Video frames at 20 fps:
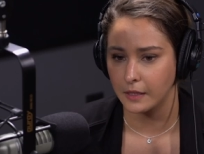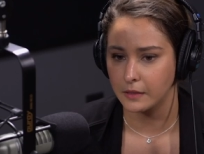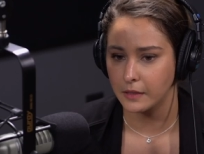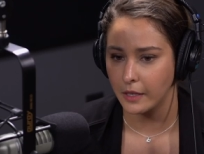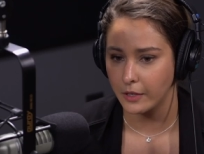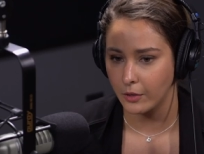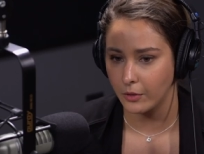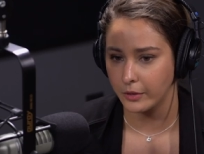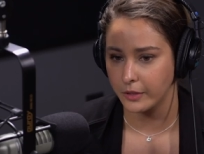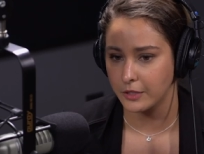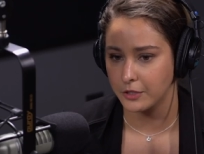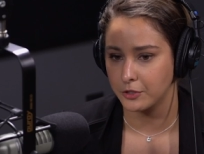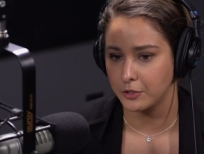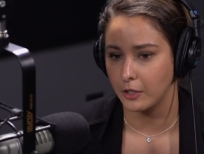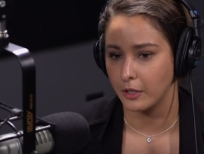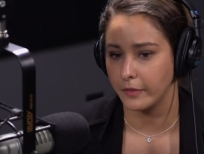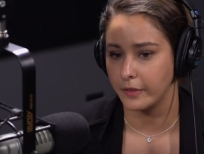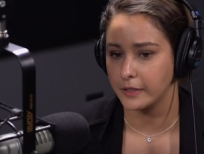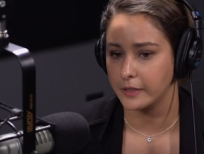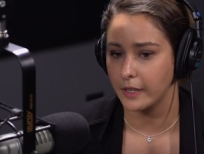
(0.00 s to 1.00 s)
can not only
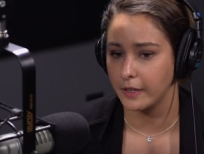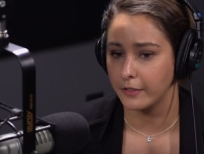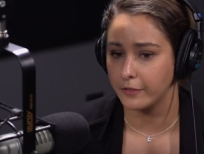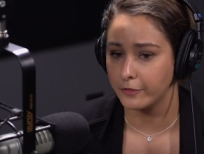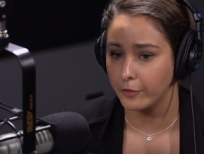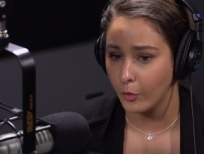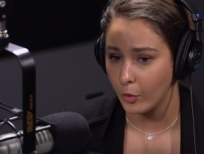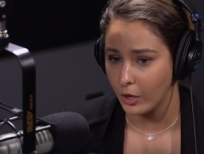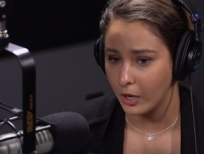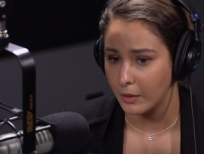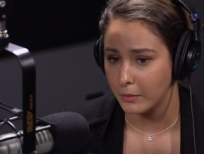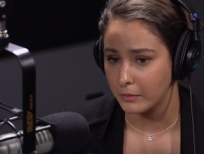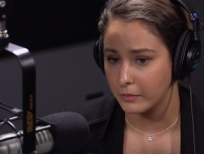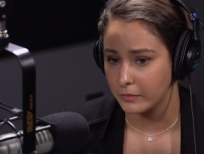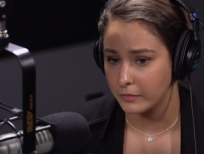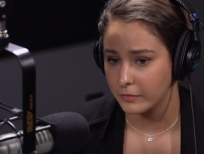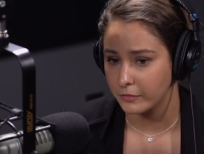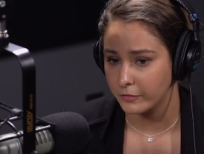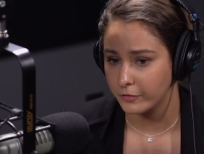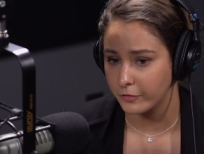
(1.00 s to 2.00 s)
serve as a forum
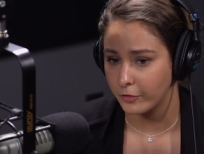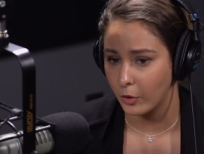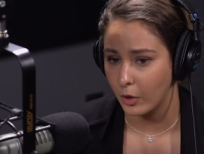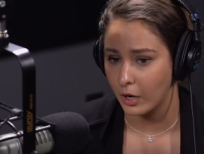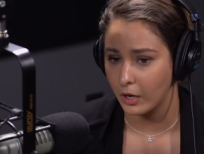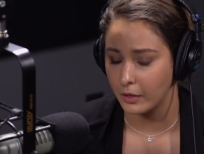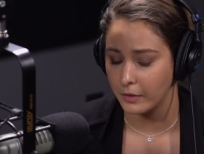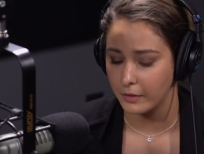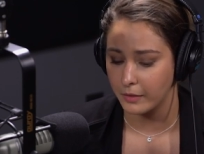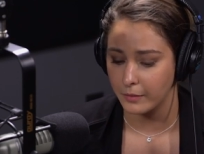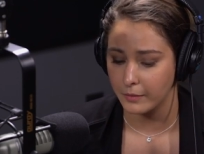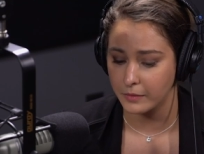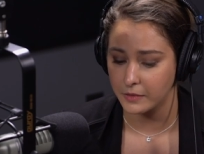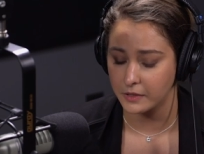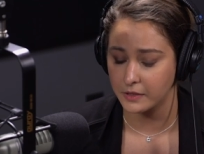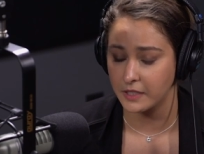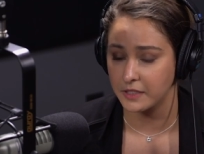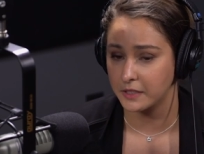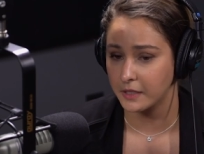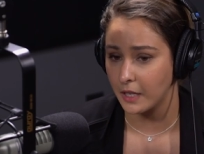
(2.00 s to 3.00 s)
for
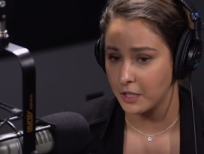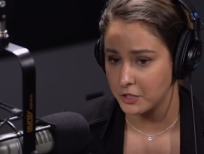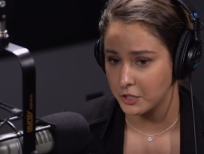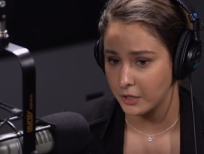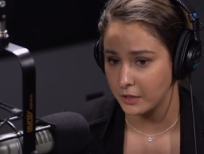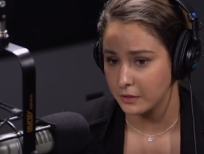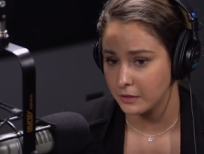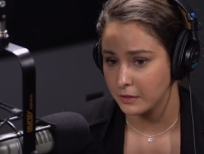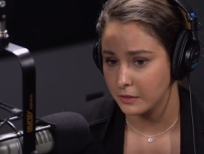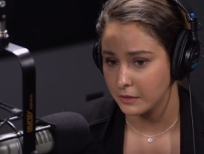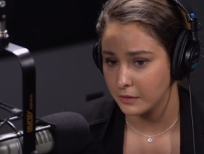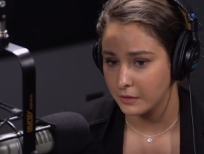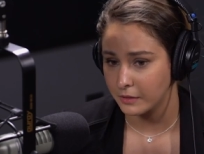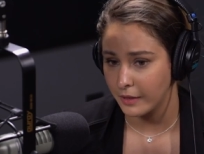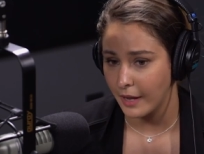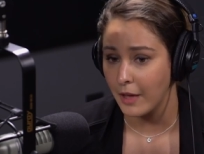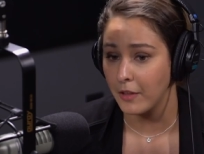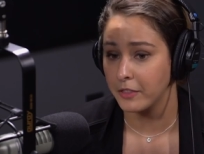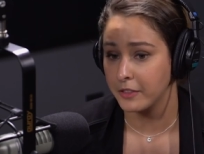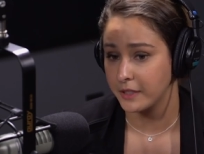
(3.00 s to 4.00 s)
discussion,
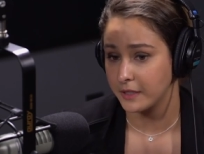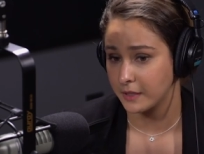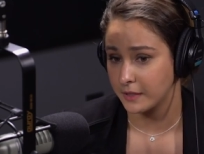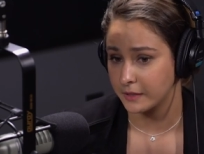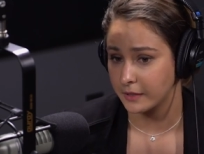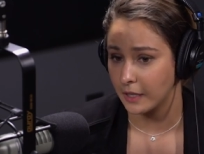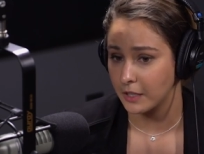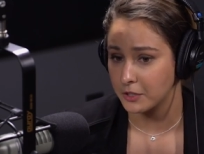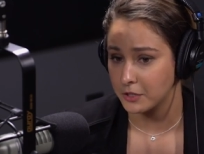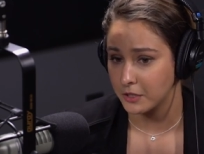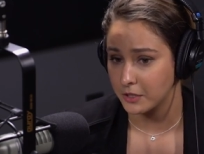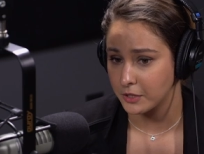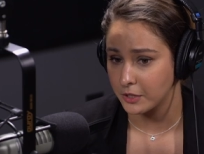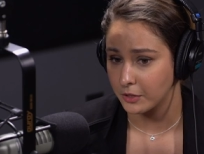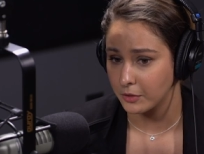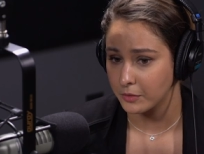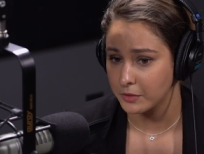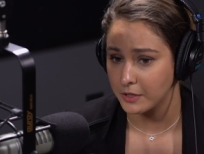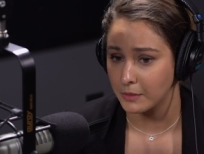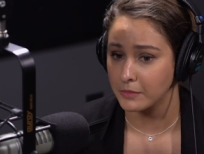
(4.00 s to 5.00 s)
healthy discussion
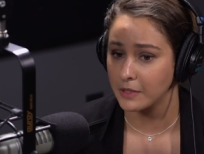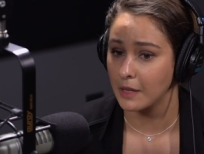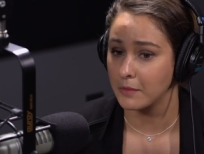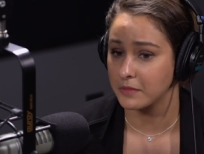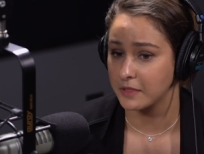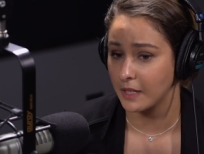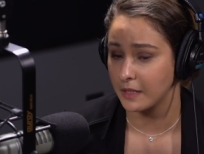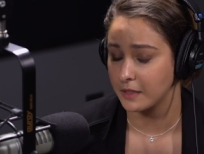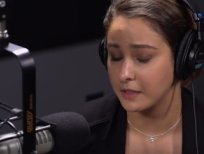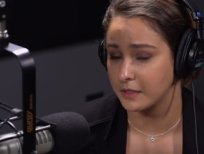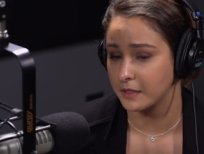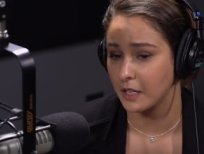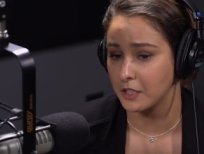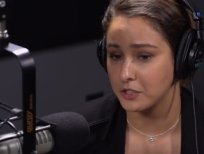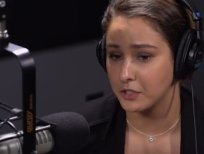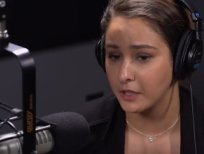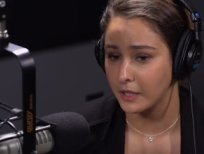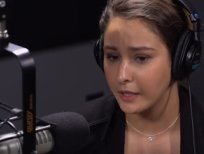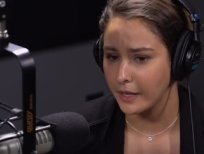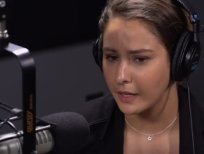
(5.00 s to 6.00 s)
too. Sometimes that
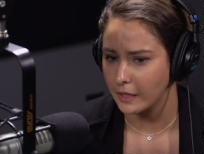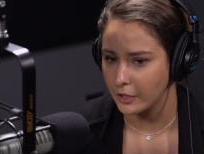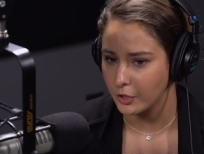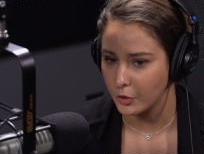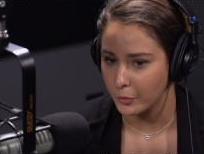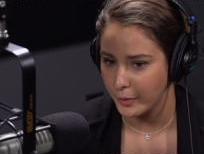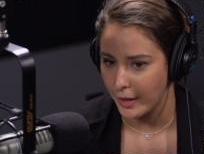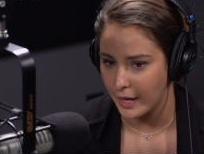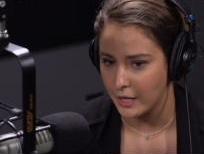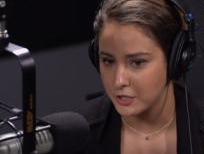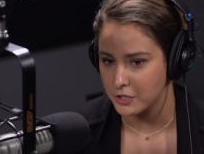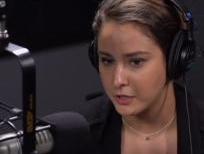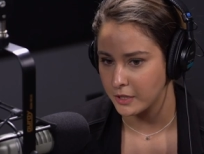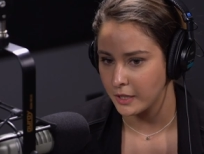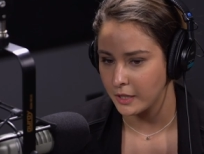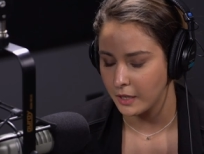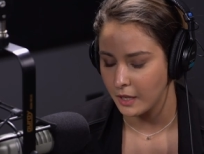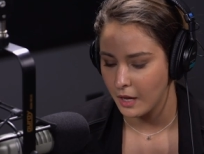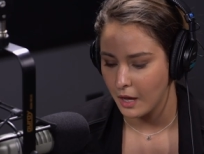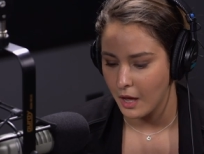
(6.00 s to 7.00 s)
discussion can get a little
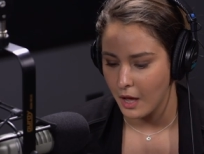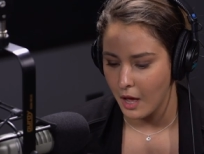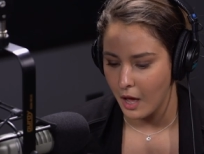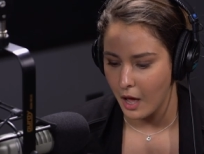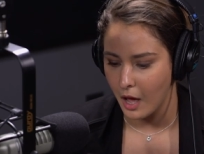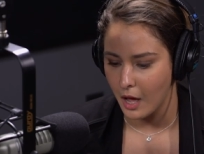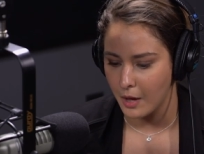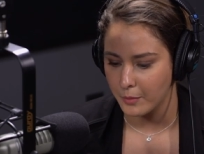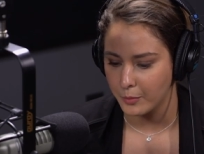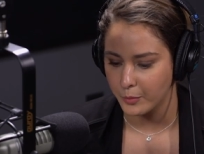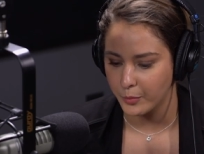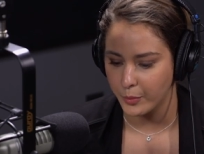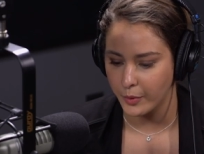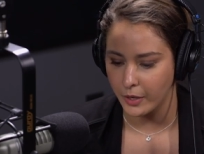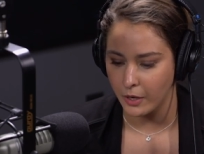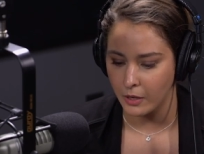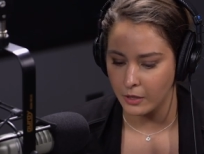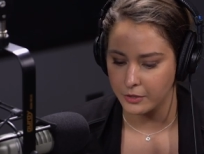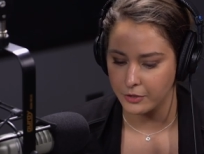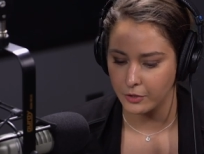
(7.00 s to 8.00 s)
passionate,
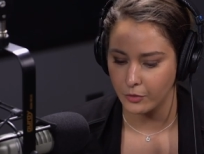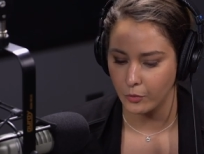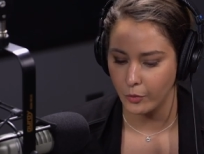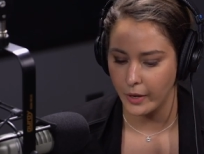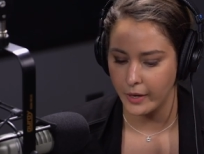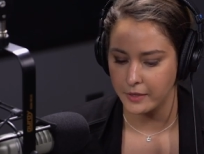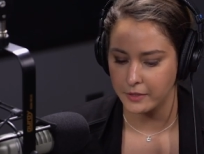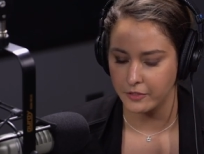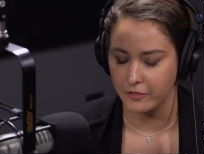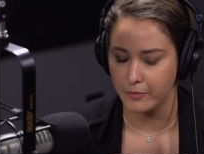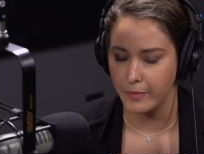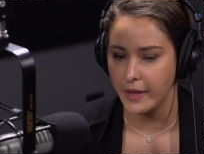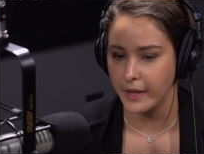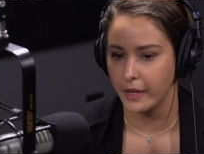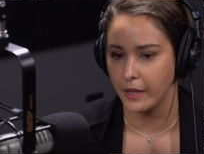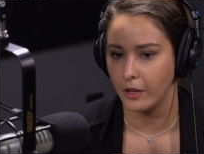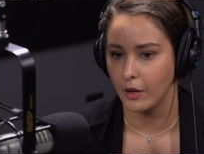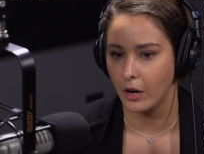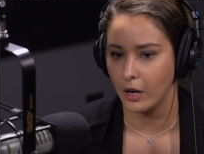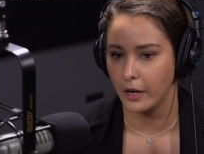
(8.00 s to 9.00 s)
but also ways of
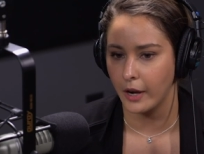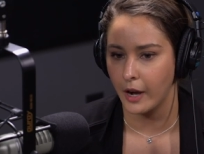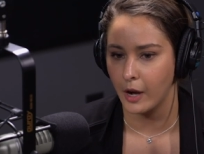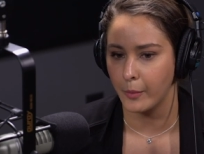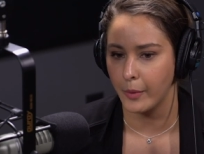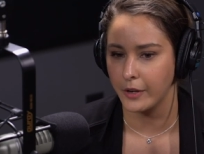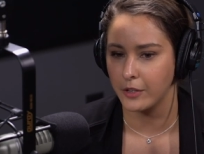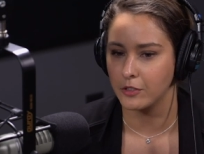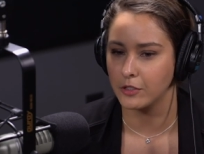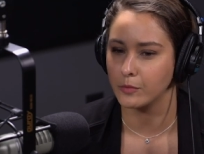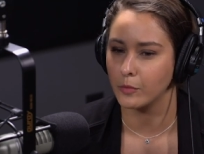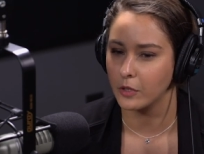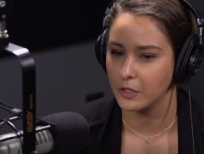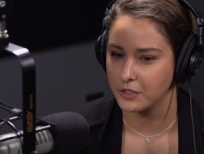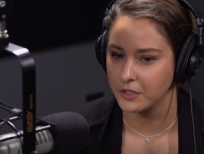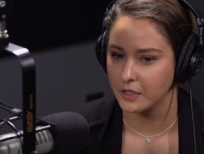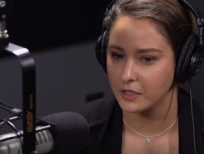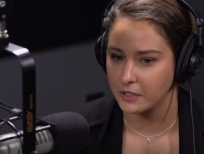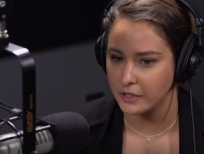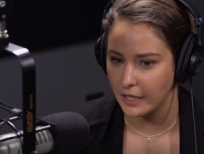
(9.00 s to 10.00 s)
making our chiropractors more
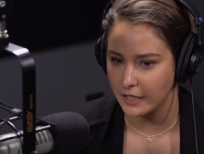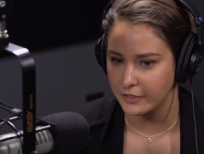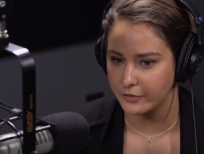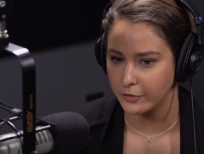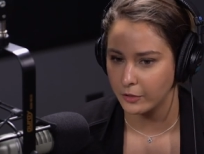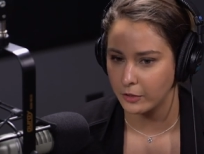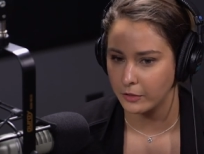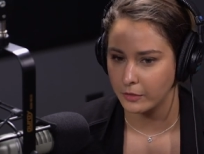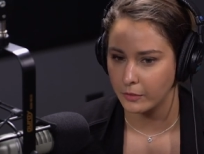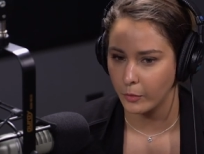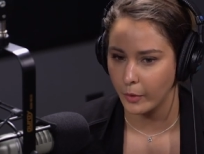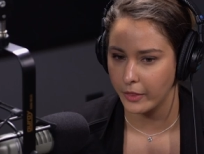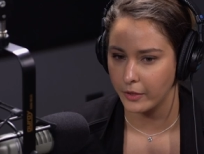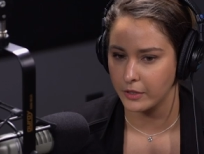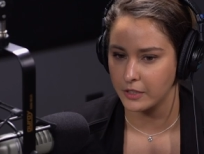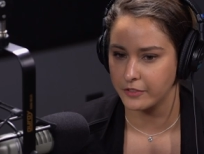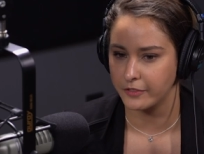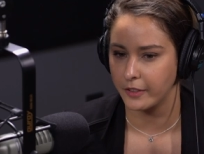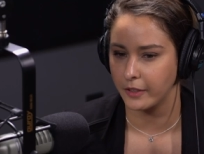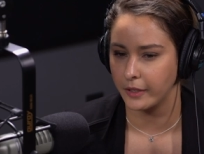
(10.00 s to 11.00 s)
successful, whether
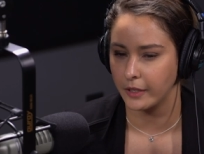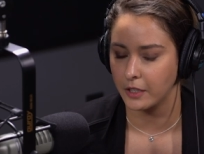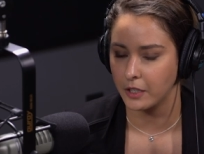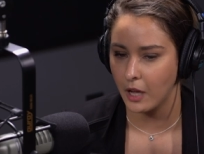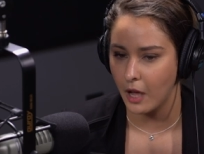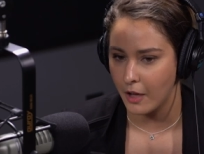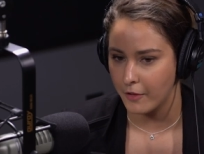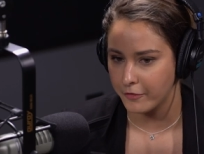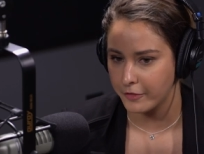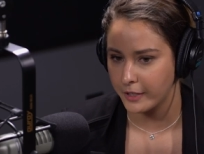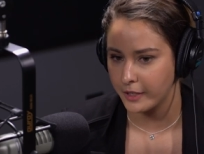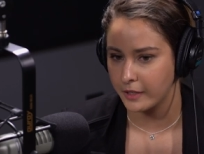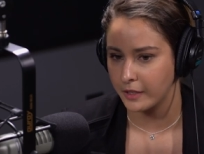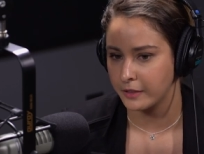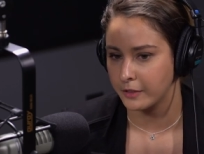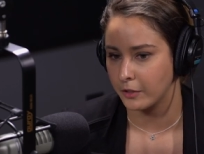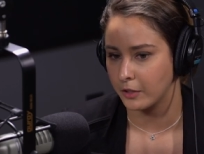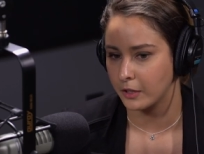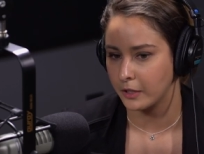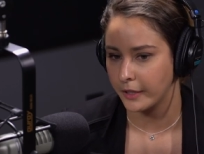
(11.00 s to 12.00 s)
it's feeling confident
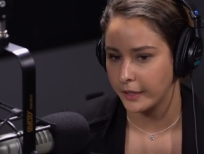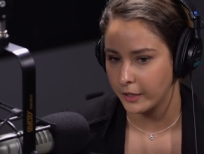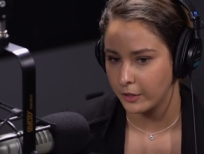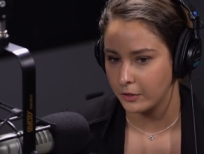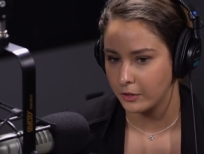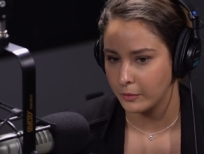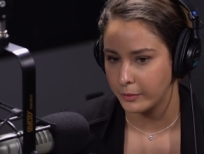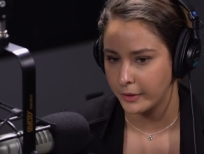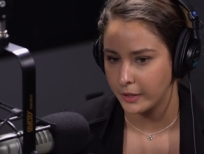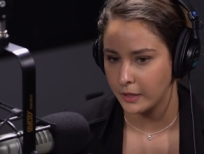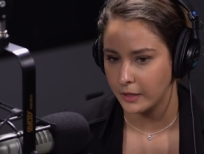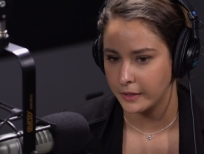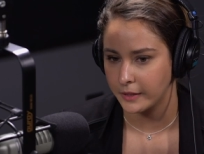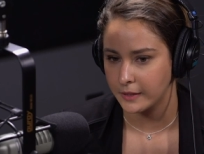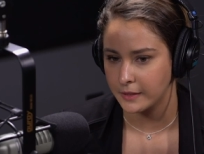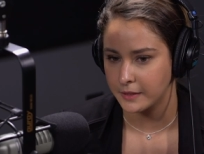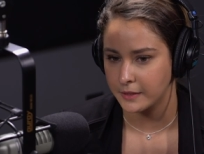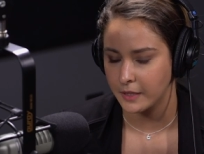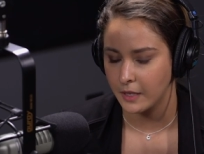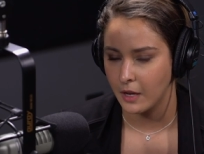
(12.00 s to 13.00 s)
in their clinical
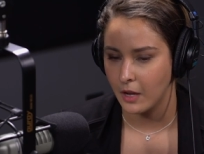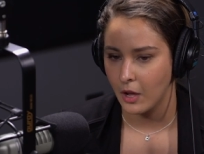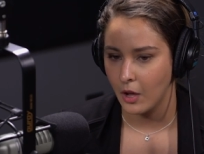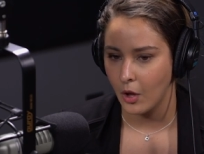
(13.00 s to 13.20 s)
abilities